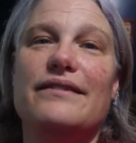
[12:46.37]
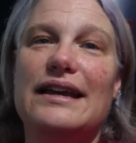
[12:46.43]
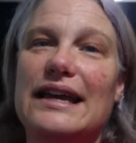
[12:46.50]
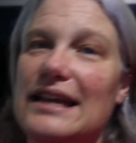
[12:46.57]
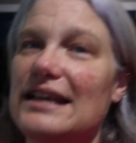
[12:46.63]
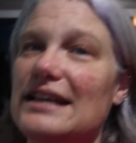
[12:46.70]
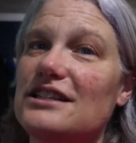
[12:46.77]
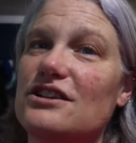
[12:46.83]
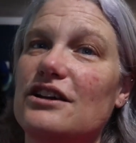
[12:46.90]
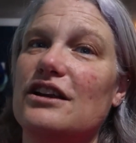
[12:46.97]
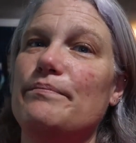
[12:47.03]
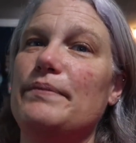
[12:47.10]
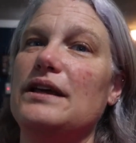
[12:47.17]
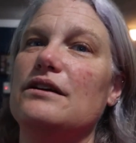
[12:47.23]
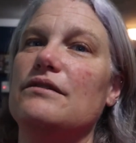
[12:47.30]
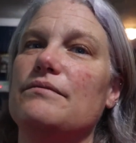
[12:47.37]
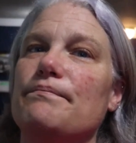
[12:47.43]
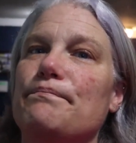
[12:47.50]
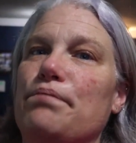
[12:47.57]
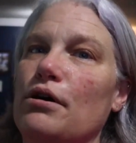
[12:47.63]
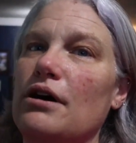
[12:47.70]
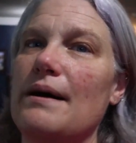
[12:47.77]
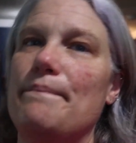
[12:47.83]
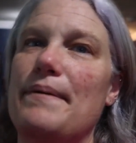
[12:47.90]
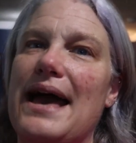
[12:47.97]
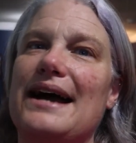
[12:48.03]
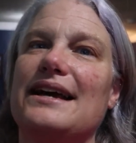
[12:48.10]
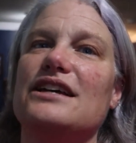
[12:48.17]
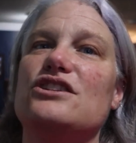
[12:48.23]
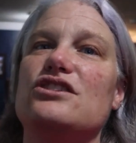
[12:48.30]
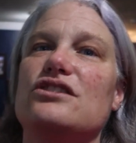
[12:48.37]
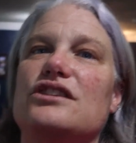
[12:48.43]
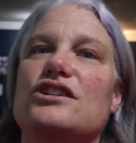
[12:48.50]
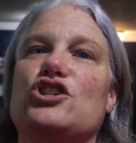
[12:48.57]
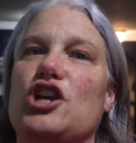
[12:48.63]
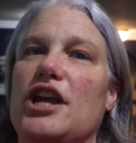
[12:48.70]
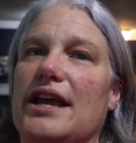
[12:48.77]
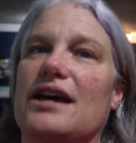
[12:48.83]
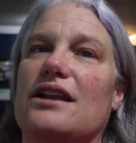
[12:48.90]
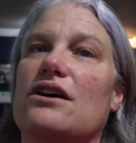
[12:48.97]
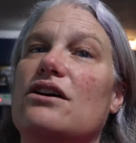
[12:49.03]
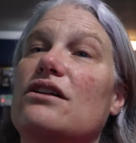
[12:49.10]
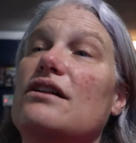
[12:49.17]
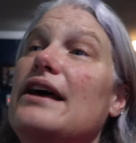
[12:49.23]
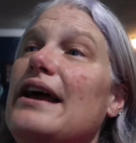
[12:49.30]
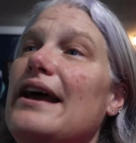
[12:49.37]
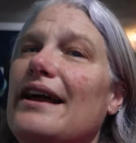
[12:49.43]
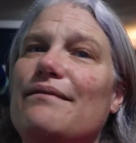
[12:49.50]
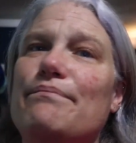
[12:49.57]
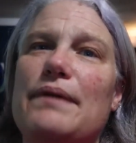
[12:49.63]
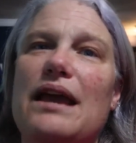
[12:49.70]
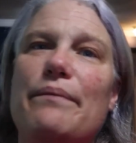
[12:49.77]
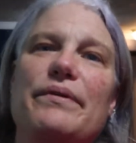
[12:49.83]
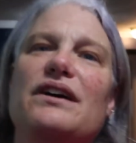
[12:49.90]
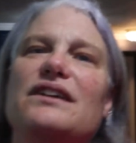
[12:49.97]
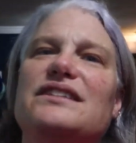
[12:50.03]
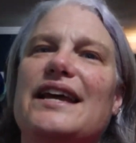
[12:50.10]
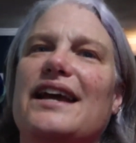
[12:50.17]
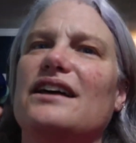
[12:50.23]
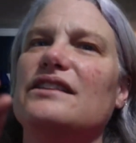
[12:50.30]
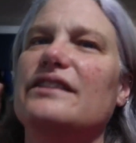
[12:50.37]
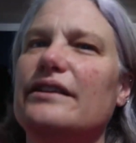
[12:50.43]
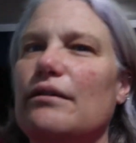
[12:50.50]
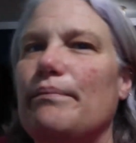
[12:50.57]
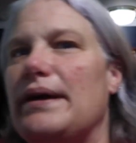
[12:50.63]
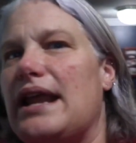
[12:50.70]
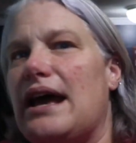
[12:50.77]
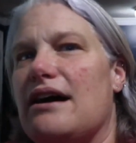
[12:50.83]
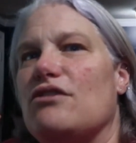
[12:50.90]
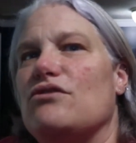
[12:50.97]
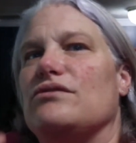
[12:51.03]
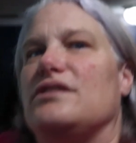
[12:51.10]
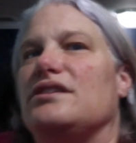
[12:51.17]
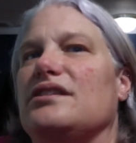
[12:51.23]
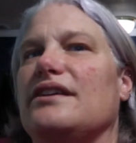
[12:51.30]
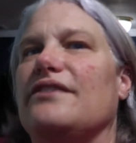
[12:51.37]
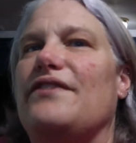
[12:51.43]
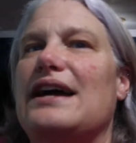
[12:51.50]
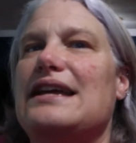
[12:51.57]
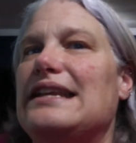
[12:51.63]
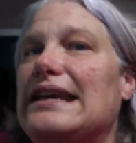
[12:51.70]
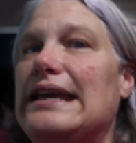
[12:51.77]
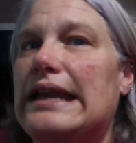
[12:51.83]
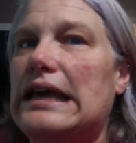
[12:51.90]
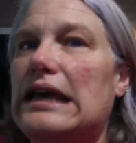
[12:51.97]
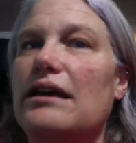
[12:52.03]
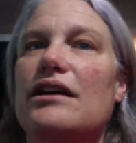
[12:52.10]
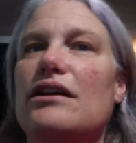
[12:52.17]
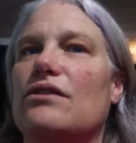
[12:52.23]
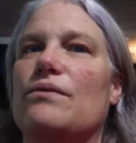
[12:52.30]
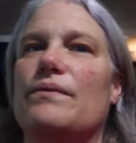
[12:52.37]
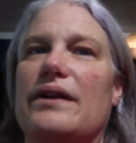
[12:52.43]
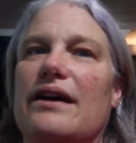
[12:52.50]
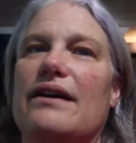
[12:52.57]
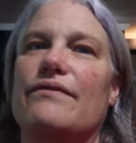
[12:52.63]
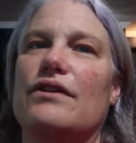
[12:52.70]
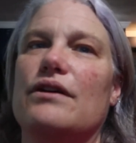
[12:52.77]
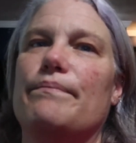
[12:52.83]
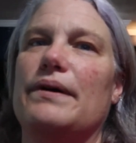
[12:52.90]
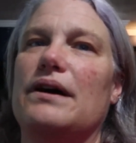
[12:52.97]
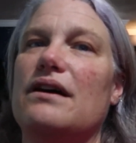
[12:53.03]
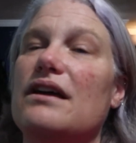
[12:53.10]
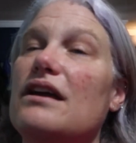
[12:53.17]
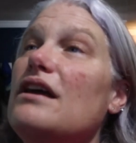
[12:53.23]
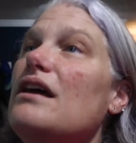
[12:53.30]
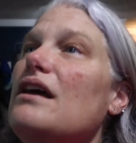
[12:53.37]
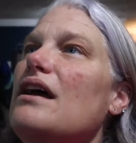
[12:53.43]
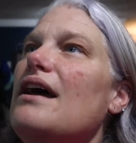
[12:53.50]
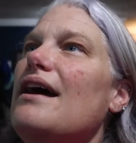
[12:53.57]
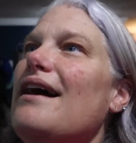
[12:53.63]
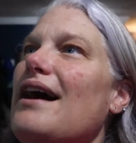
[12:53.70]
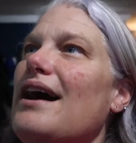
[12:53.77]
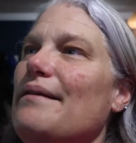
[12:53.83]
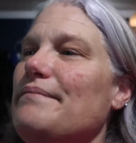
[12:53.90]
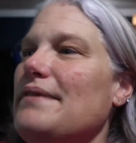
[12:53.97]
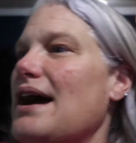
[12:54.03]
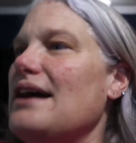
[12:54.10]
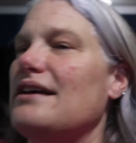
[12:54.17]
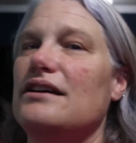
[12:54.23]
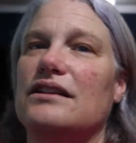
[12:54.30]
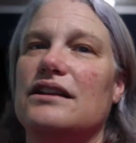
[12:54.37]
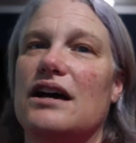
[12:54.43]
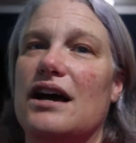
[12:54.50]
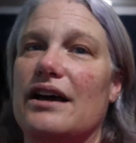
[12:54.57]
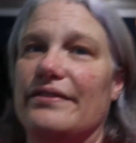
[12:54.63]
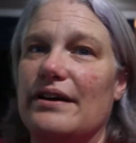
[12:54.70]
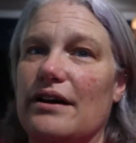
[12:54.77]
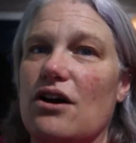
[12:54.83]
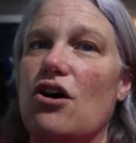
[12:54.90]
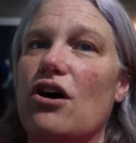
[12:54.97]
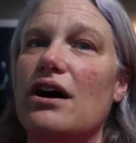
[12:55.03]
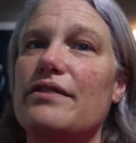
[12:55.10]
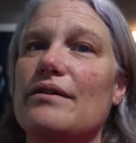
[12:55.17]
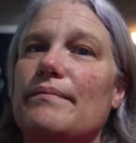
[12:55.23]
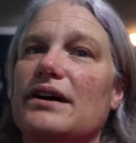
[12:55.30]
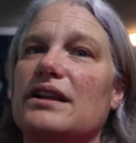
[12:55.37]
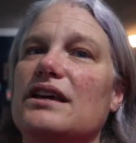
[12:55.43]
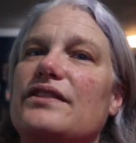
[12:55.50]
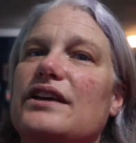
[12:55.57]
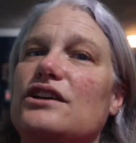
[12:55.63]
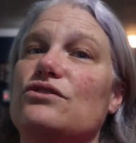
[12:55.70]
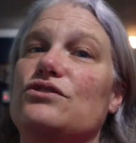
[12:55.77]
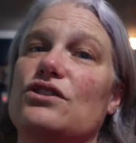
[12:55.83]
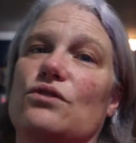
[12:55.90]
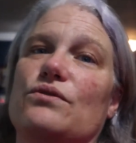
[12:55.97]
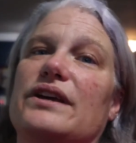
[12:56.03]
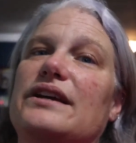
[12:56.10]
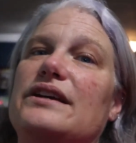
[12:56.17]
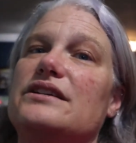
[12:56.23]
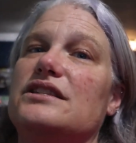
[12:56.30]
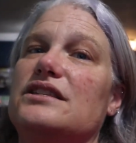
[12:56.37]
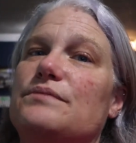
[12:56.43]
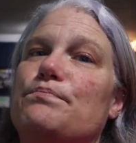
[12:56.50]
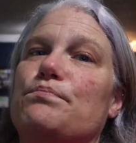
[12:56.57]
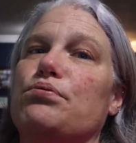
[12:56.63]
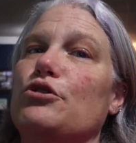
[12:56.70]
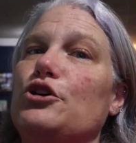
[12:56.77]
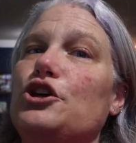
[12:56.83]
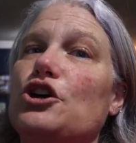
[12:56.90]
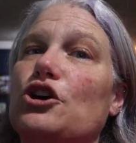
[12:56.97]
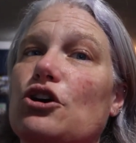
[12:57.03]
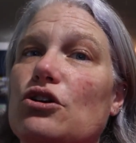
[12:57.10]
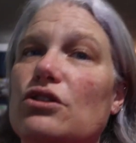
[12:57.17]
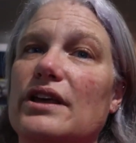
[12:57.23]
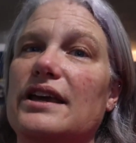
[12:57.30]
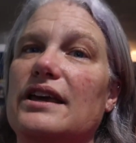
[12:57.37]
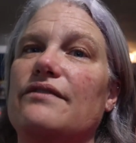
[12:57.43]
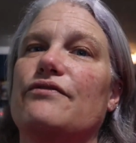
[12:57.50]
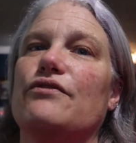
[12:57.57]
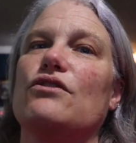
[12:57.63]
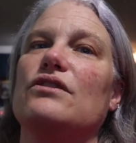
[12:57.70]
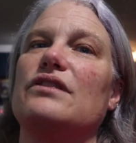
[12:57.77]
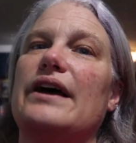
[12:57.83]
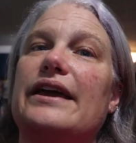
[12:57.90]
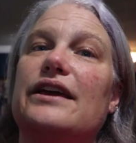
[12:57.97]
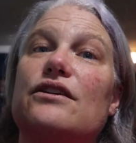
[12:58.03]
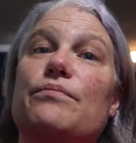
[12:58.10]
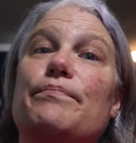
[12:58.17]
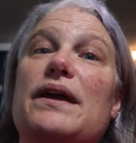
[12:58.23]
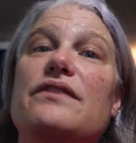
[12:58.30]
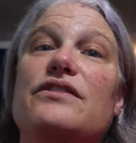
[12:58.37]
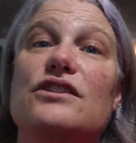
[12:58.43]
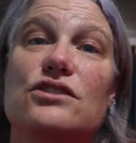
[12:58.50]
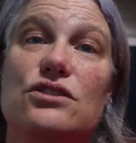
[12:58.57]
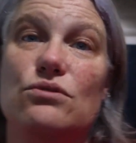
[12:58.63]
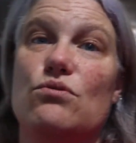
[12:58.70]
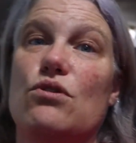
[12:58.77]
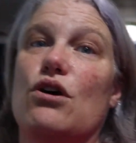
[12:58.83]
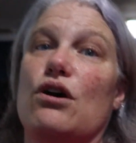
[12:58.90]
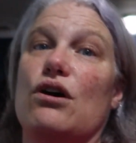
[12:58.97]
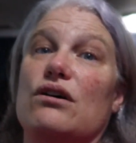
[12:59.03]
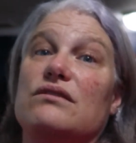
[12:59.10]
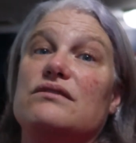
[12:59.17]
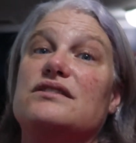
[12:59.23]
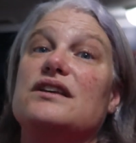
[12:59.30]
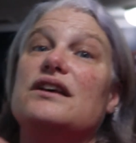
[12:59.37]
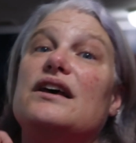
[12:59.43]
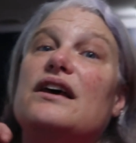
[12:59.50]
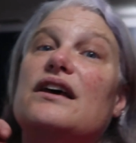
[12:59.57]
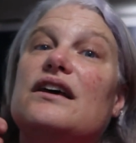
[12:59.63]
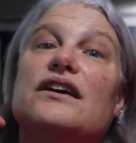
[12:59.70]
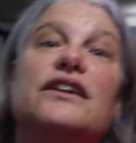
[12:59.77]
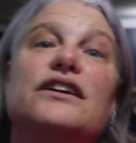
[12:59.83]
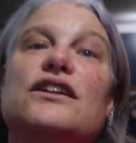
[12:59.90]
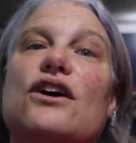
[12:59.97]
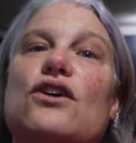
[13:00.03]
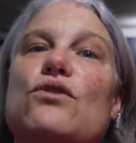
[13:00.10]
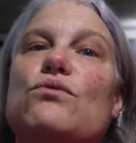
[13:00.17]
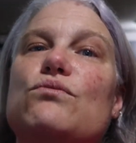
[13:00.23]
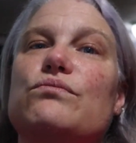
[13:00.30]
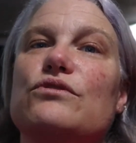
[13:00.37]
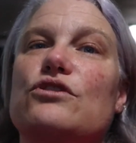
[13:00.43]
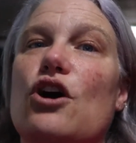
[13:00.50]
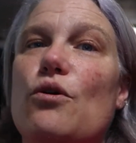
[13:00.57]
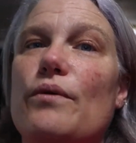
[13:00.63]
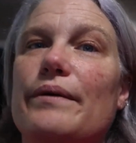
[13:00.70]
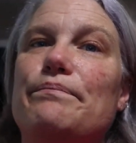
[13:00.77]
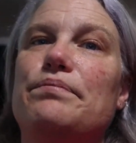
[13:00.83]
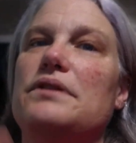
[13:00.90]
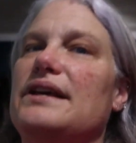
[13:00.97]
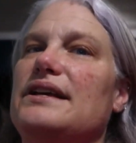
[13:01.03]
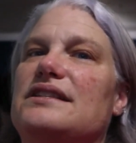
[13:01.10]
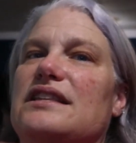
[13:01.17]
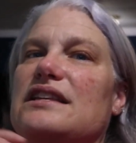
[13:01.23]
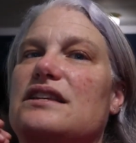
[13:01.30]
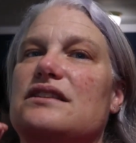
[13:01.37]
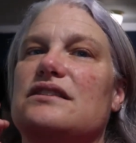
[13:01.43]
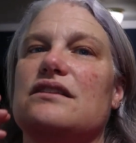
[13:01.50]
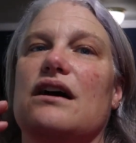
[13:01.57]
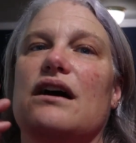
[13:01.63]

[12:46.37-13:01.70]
it is going to be put back into the channel. And maybe I'll take a little bit out if I need it or whatever. But I'm not going to. All the money that you donate is purely for like bathing suit hauls. You know, going places,